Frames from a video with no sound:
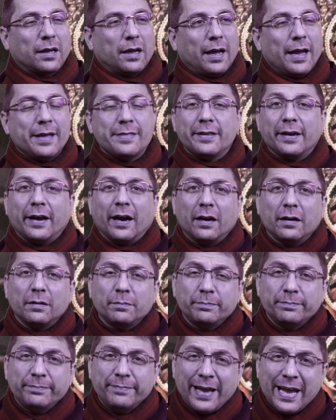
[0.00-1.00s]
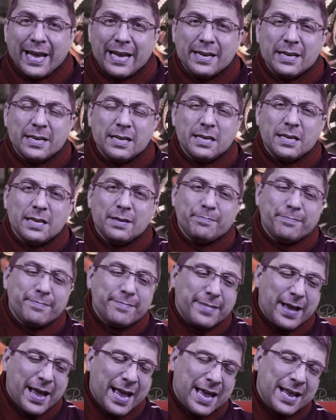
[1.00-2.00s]
And there are
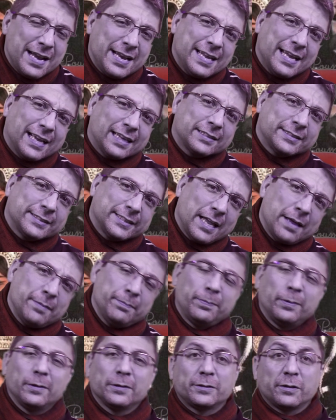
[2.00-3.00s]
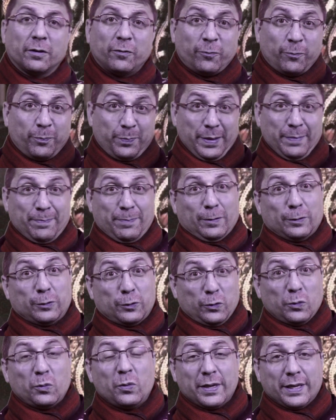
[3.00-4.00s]
many examples of people
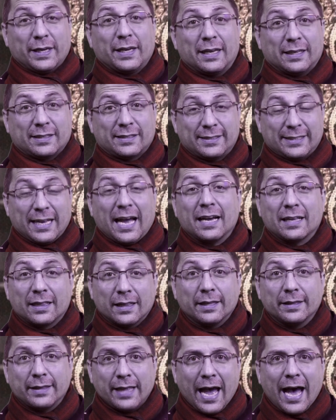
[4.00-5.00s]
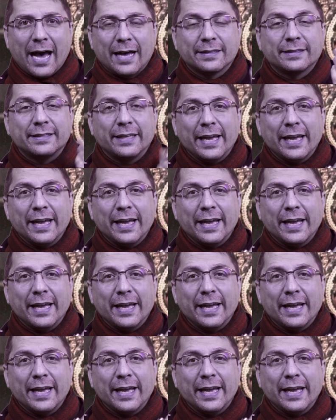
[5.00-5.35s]
doing exactly that.